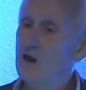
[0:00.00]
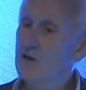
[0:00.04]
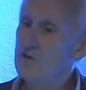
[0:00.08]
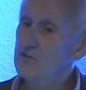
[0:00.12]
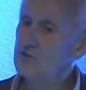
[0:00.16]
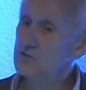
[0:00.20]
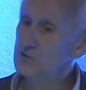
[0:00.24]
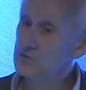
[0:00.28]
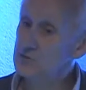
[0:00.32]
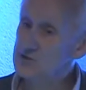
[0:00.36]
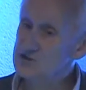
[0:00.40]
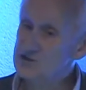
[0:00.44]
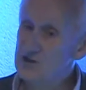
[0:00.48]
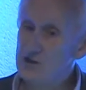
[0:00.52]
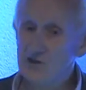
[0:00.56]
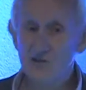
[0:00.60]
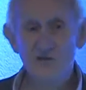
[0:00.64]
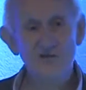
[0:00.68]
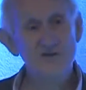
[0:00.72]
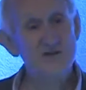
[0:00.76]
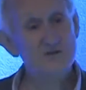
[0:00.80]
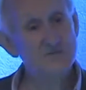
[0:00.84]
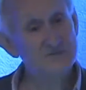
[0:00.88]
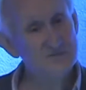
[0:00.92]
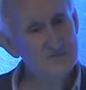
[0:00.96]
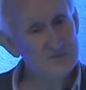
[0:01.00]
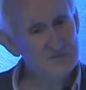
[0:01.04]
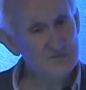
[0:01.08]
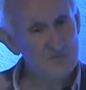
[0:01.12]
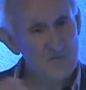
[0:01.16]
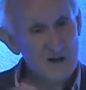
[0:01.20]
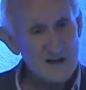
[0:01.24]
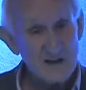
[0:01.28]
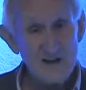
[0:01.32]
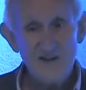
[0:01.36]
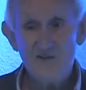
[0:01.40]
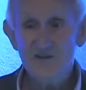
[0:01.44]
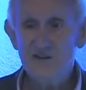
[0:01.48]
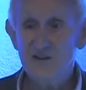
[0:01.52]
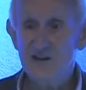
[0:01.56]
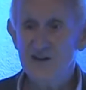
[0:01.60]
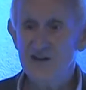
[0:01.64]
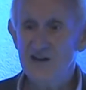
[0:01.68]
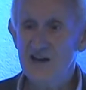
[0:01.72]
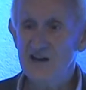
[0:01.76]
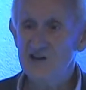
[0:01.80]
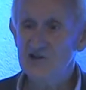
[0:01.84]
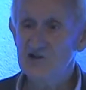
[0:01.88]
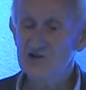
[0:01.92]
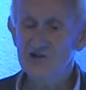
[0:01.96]
The result, making the
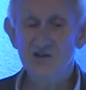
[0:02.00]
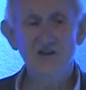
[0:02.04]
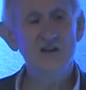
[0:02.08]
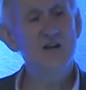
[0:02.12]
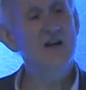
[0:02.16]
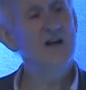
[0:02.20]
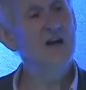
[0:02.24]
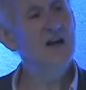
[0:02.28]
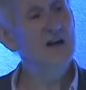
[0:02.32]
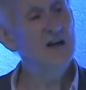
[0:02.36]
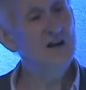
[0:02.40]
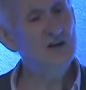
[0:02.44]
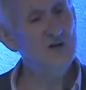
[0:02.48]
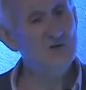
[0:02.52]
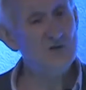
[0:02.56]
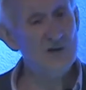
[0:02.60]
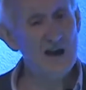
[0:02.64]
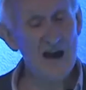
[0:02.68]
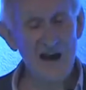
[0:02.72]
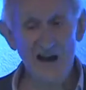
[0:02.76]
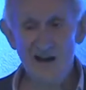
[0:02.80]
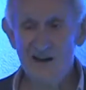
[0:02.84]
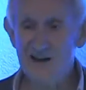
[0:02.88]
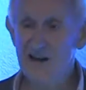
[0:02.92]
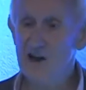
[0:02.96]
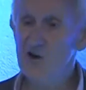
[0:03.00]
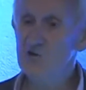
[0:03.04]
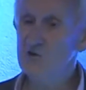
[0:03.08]
connection, you can now